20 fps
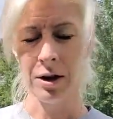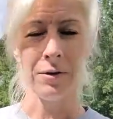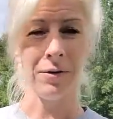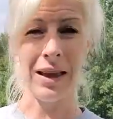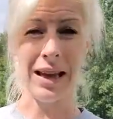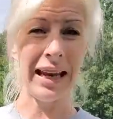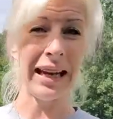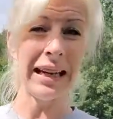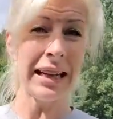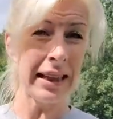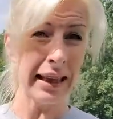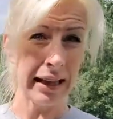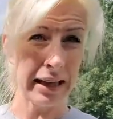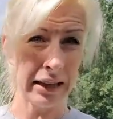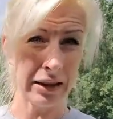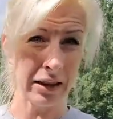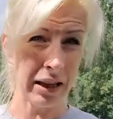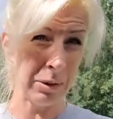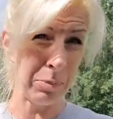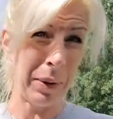That anything
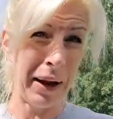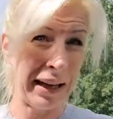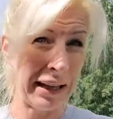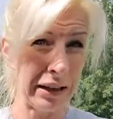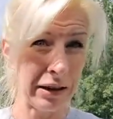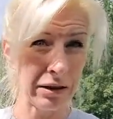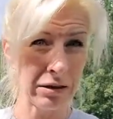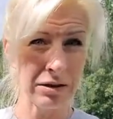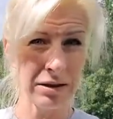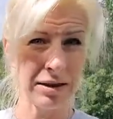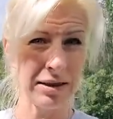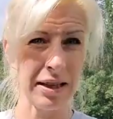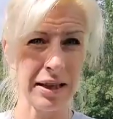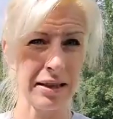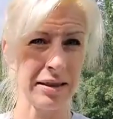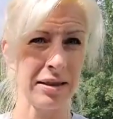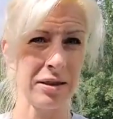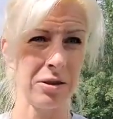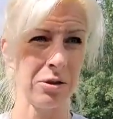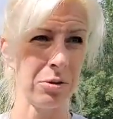like paint
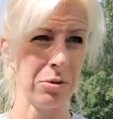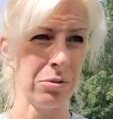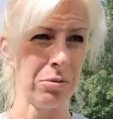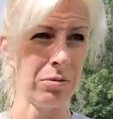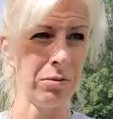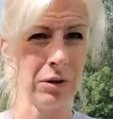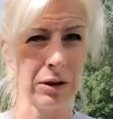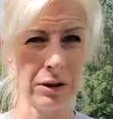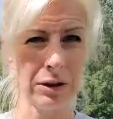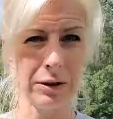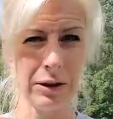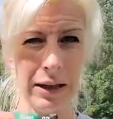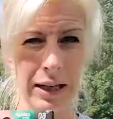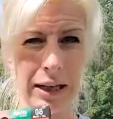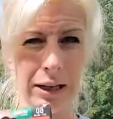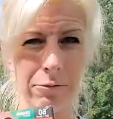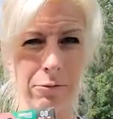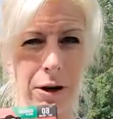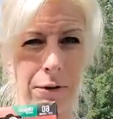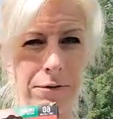sticks to
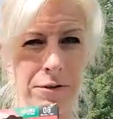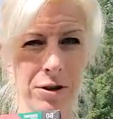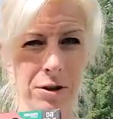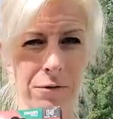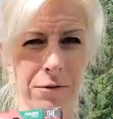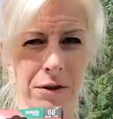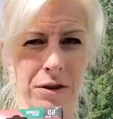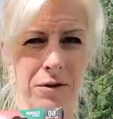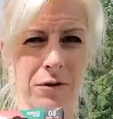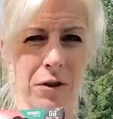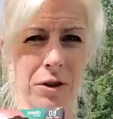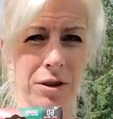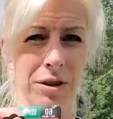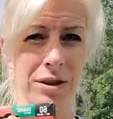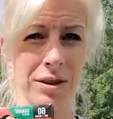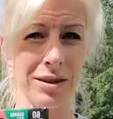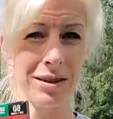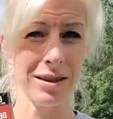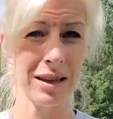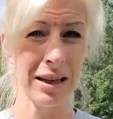a rough surface
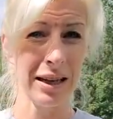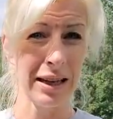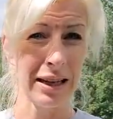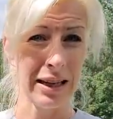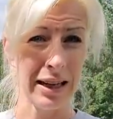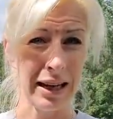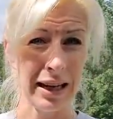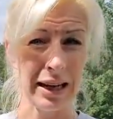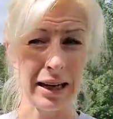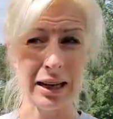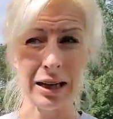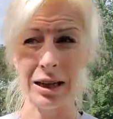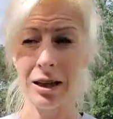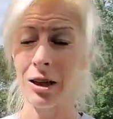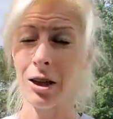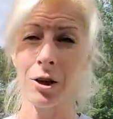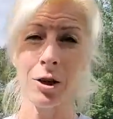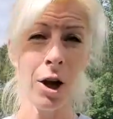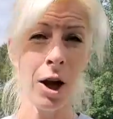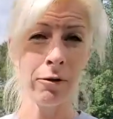versus a
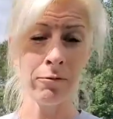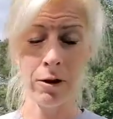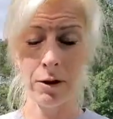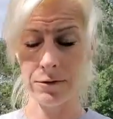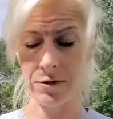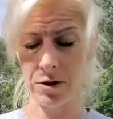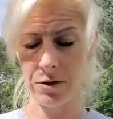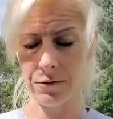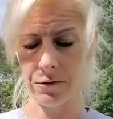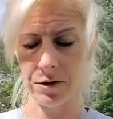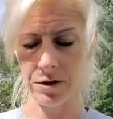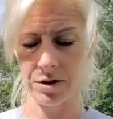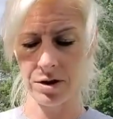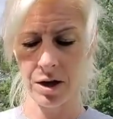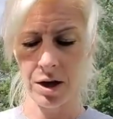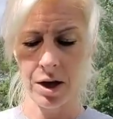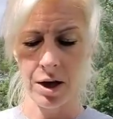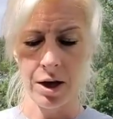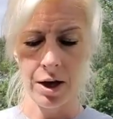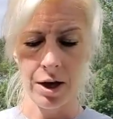non-rough surface.
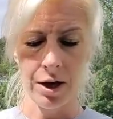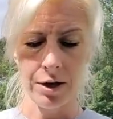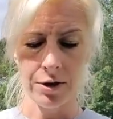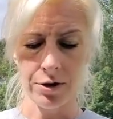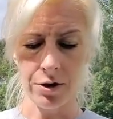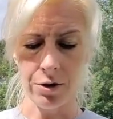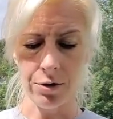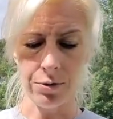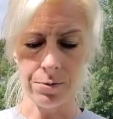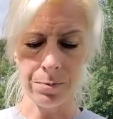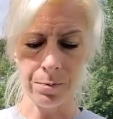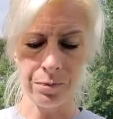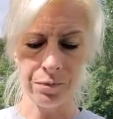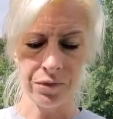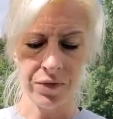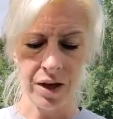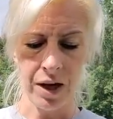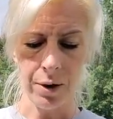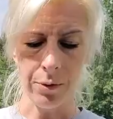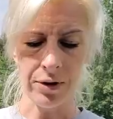So
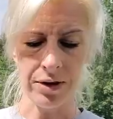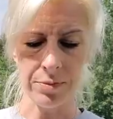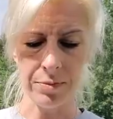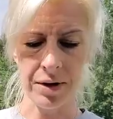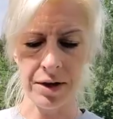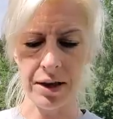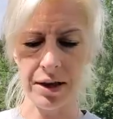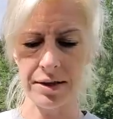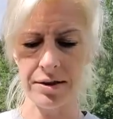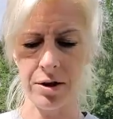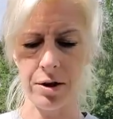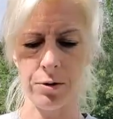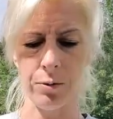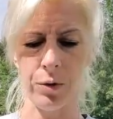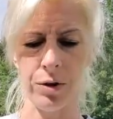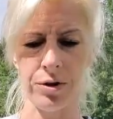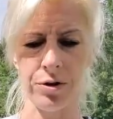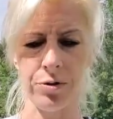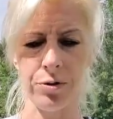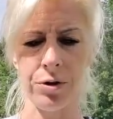I went to my Ace
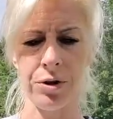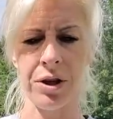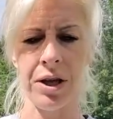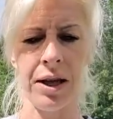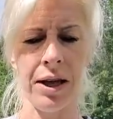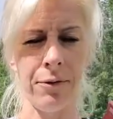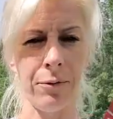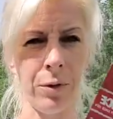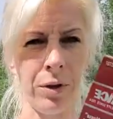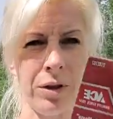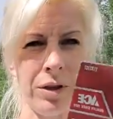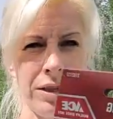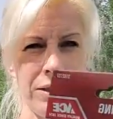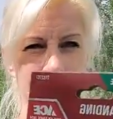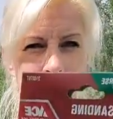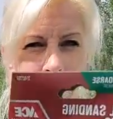Hardware store and I have one of these